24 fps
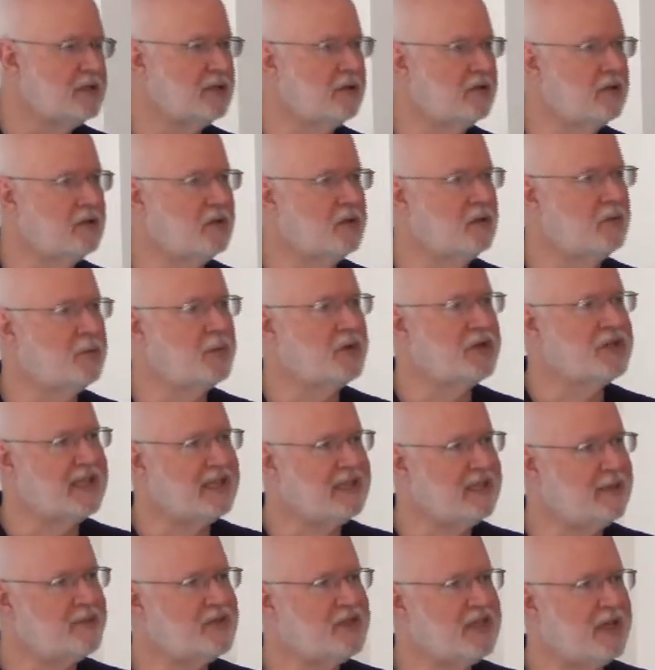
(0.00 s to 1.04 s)
to
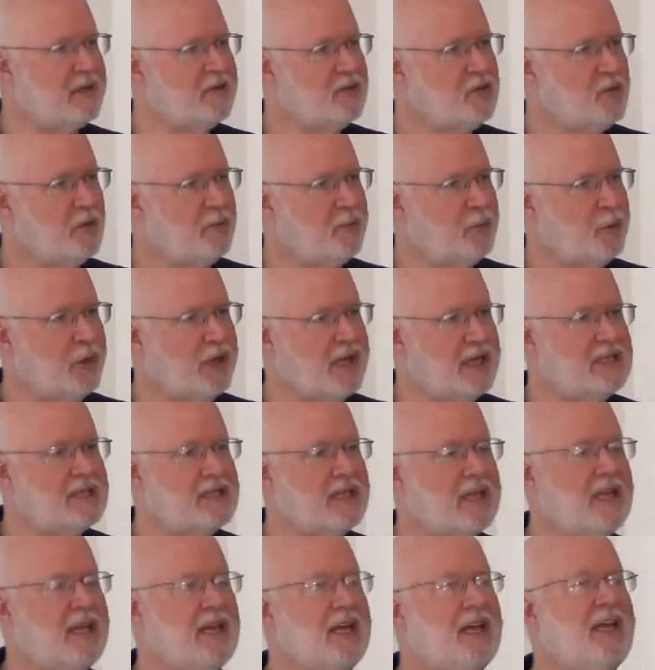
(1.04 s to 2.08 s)
present themselves to a
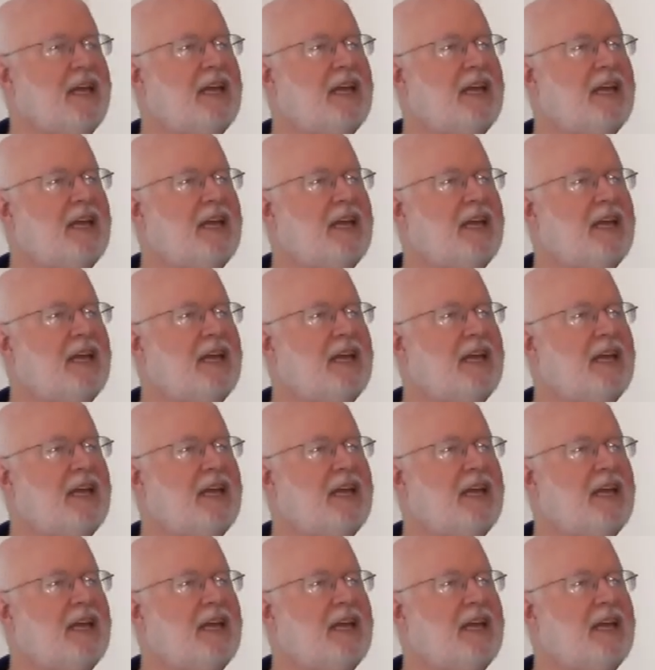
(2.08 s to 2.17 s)
priest